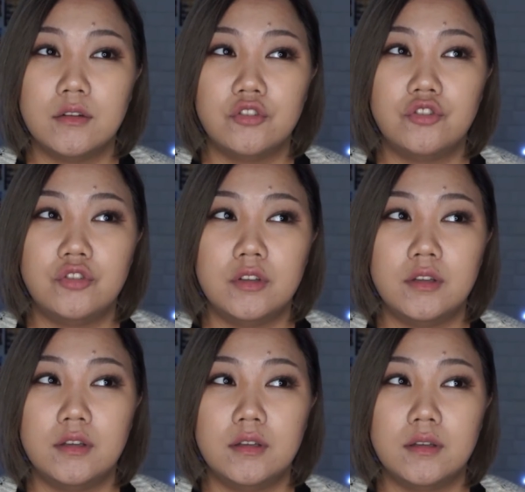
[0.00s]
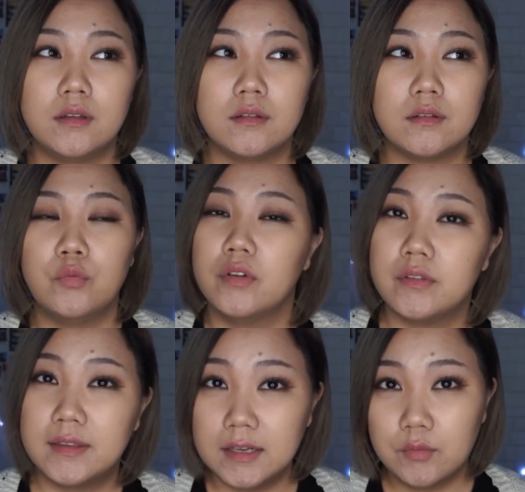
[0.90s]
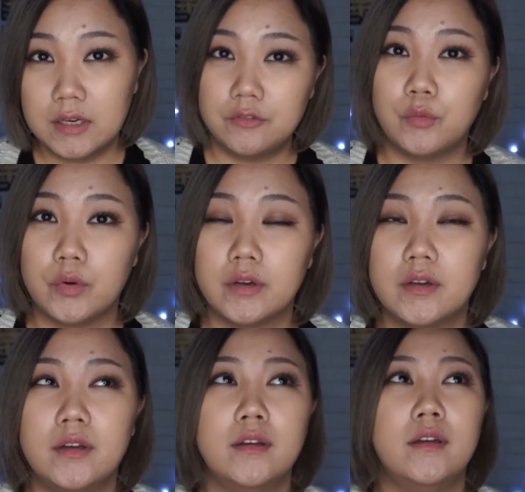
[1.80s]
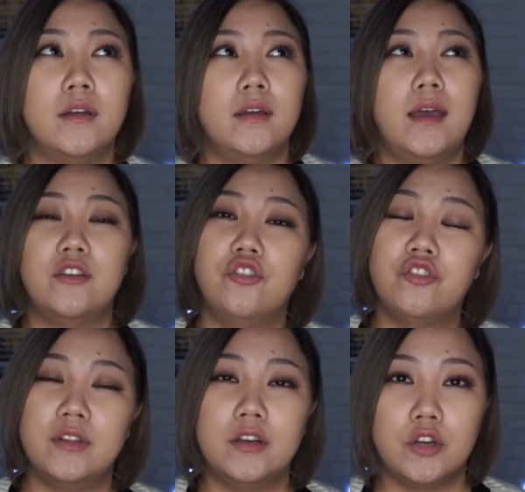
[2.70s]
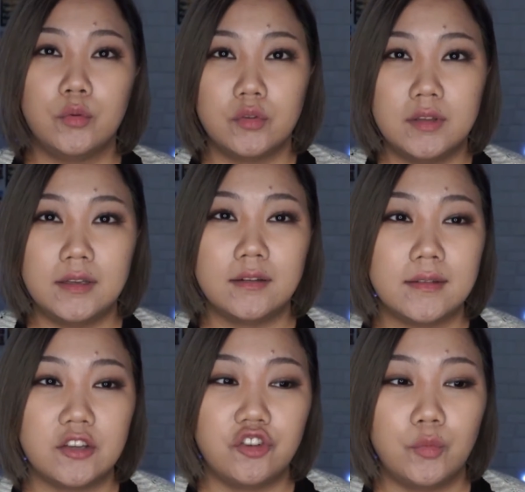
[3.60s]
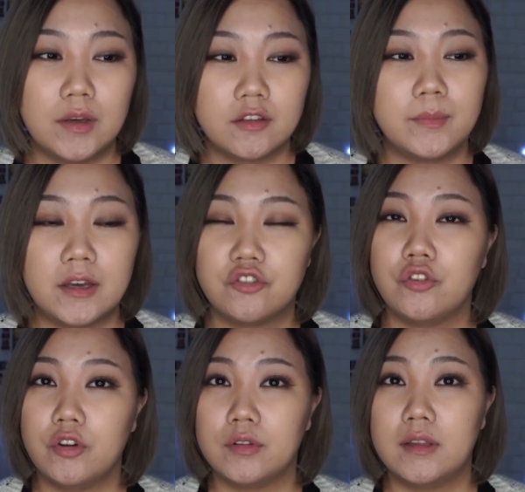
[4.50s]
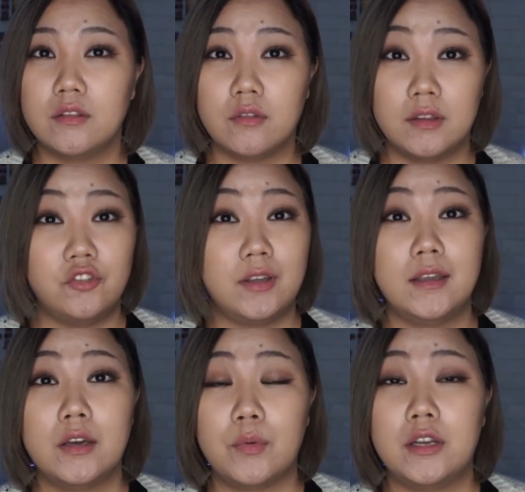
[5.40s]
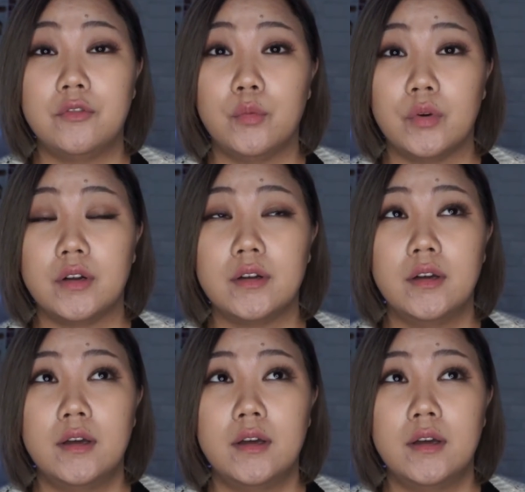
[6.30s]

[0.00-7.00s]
She was getting ready for work, and usually her routine is that she wakes up extra early so that she can get ready for work,